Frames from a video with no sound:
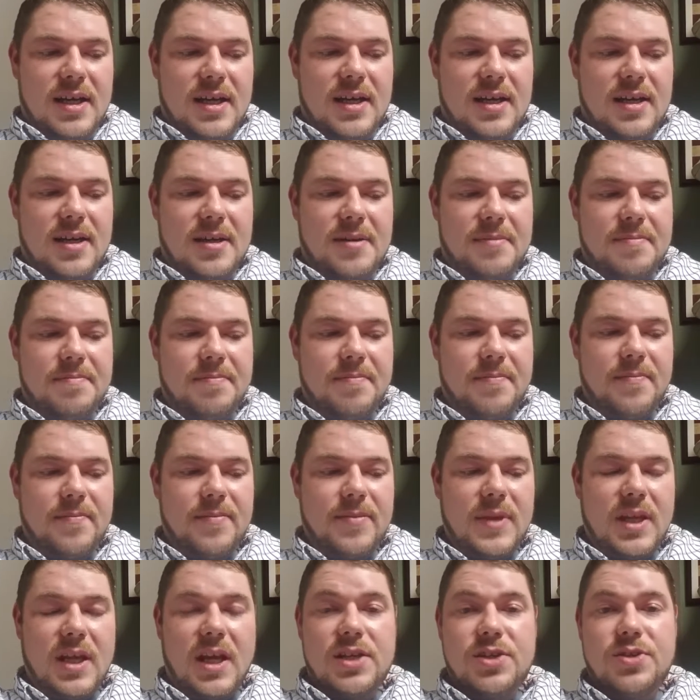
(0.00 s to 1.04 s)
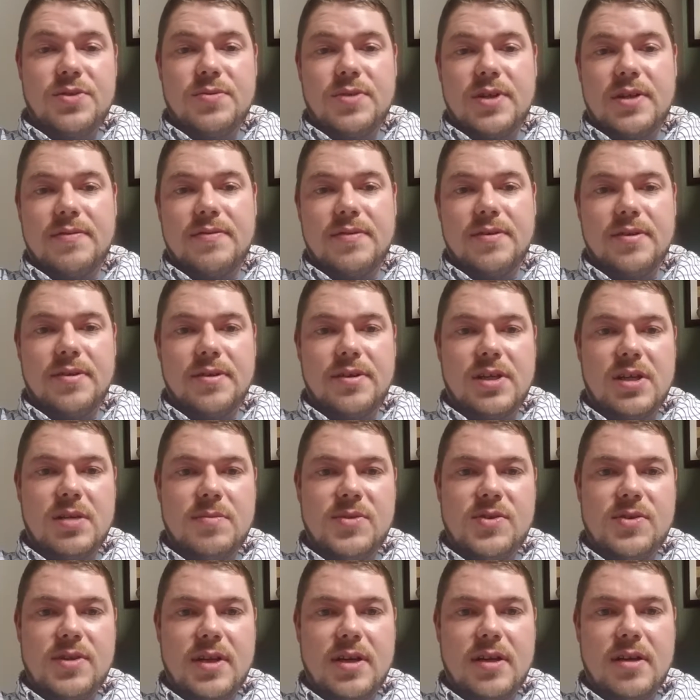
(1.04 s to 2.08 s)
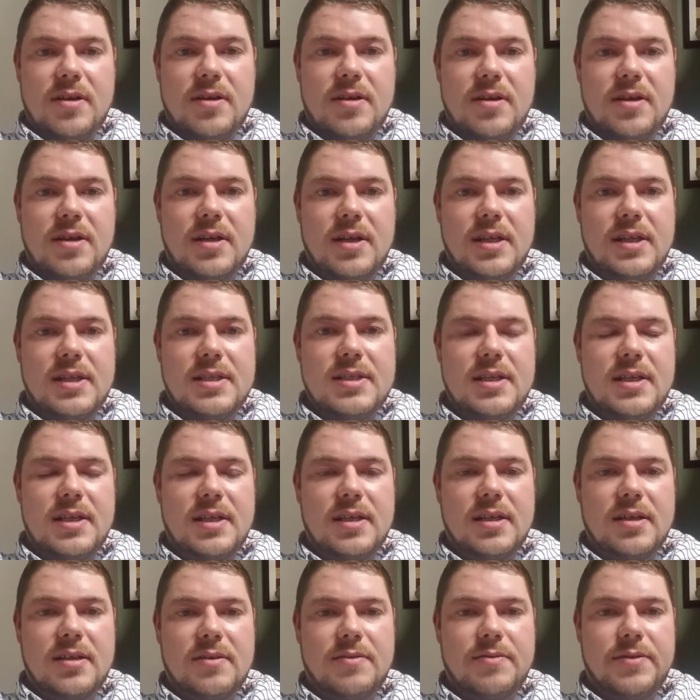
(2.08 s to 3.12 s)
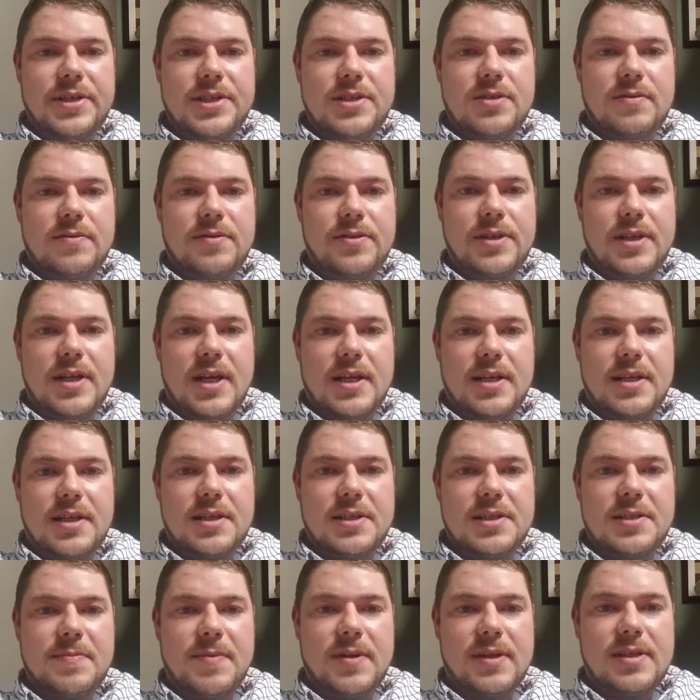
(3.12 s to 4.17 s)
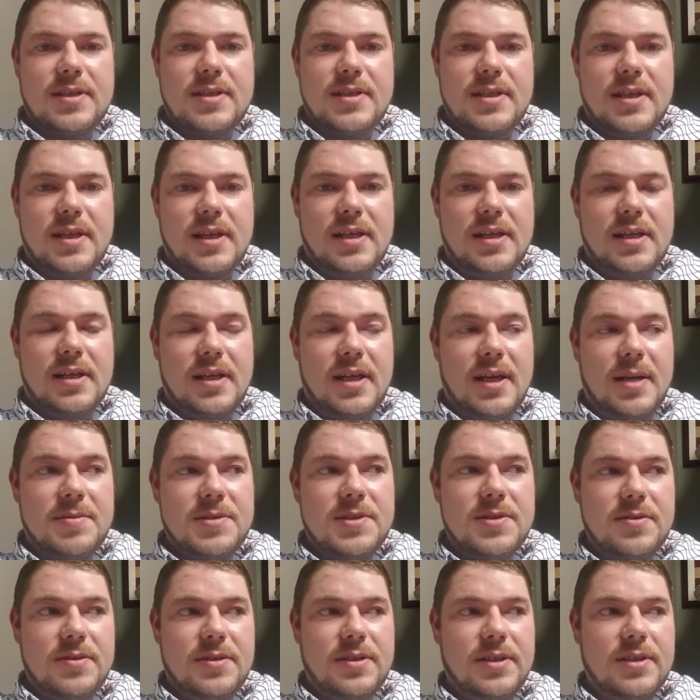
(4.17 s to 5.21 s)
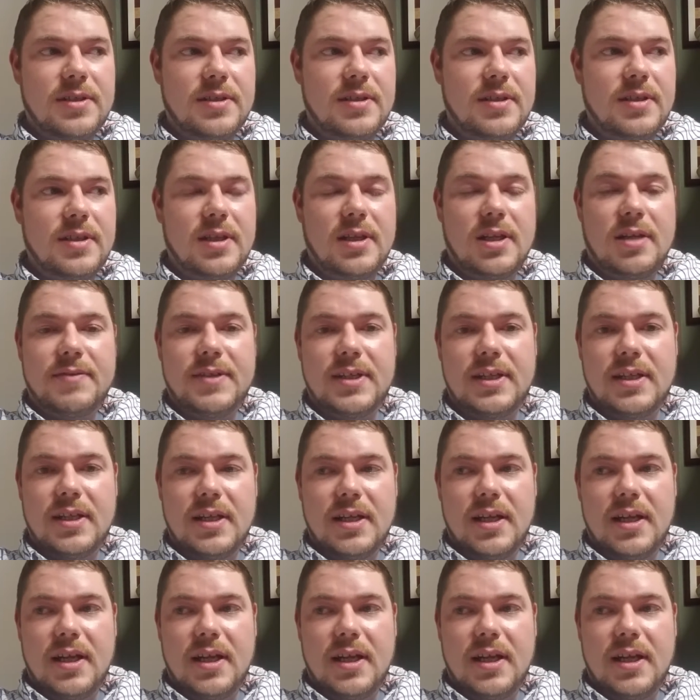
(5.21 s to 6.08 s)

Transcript: I do work for Commutair. It's a regional for United Express, and I absolutely love it.